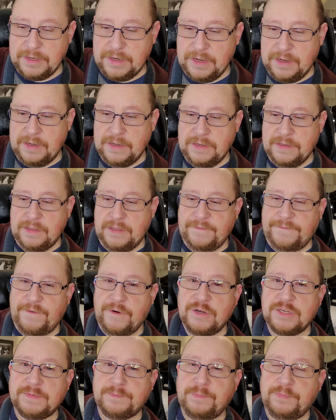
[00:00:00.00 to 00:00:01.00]
The
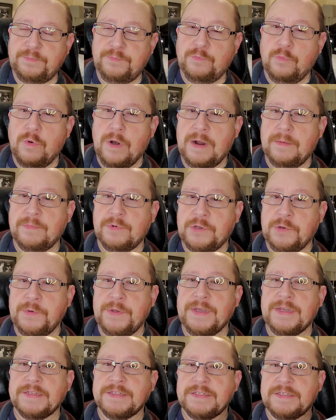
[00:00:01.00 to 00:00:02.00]
first one I'm
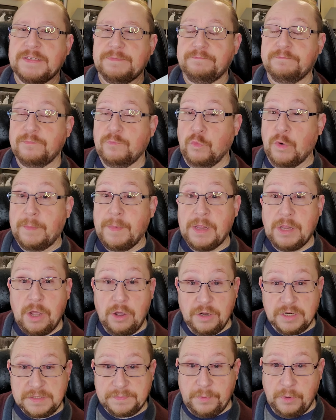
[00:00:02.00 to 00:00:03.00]
doing is one of my
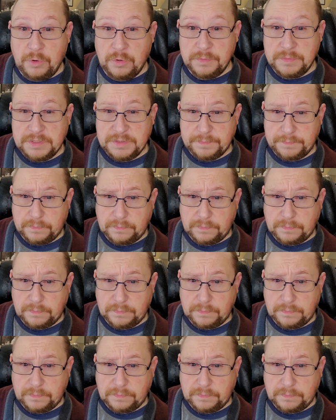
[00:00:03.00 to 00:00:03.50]
longest poems.